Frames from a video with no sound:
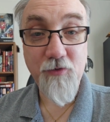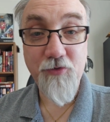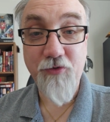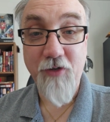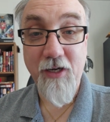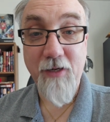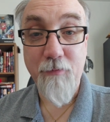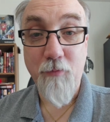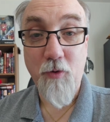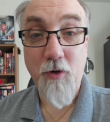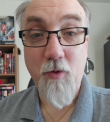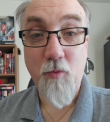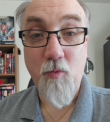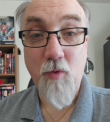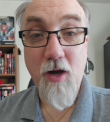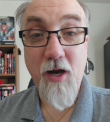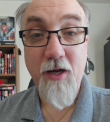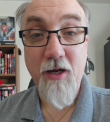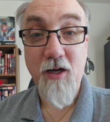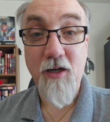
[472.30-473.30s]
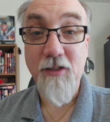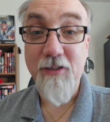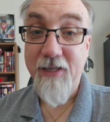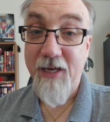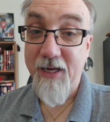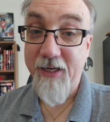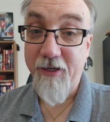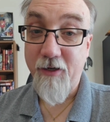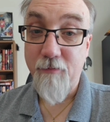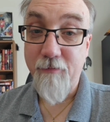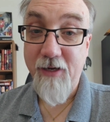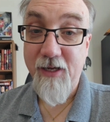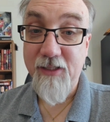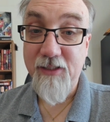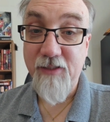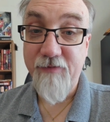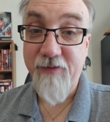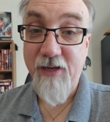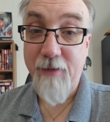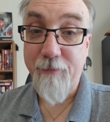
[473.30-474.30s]
drink more water, take your
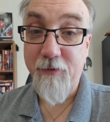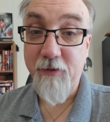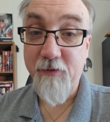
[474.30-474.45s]
meds if